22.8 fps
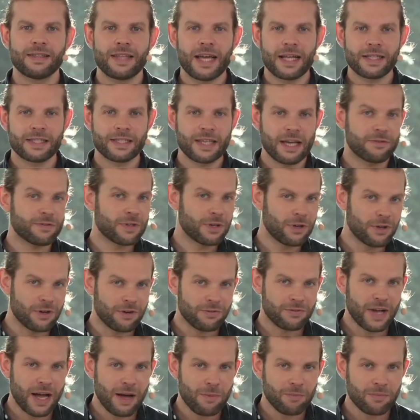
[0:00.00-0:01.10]
That saves a lot
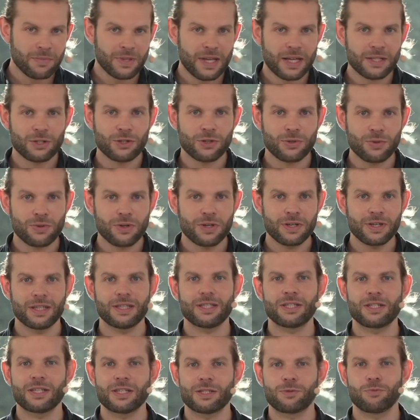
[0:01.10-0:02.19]
of time, that's sure.
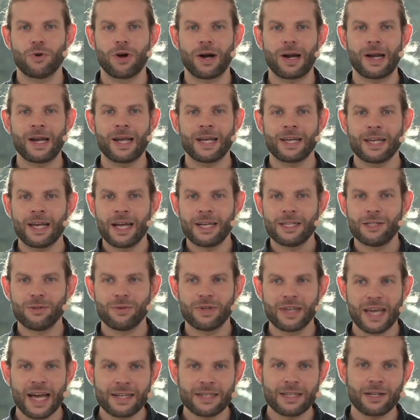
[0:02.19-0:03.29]
It's just one click and you
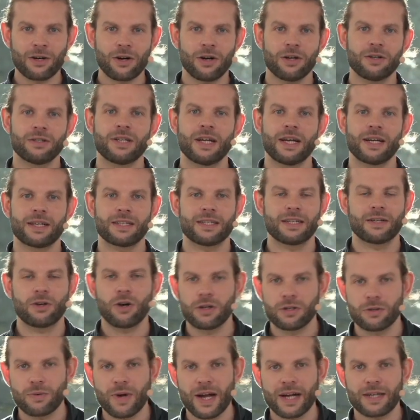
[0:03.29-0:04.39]
get the
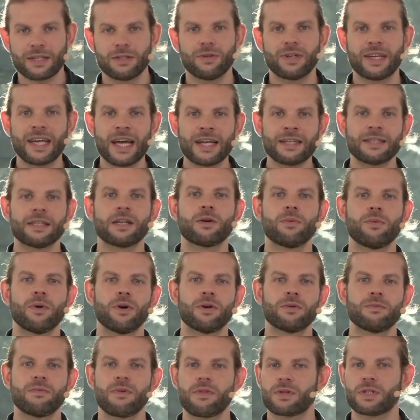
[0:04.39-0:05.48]
contract, you get the
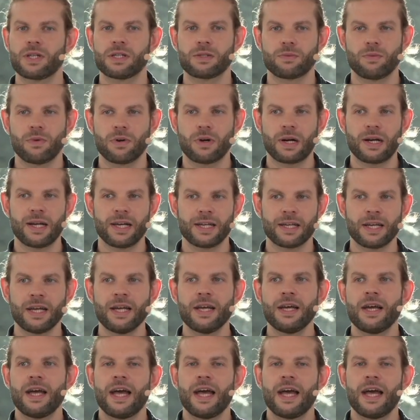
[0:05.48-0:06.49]
quote with just one click.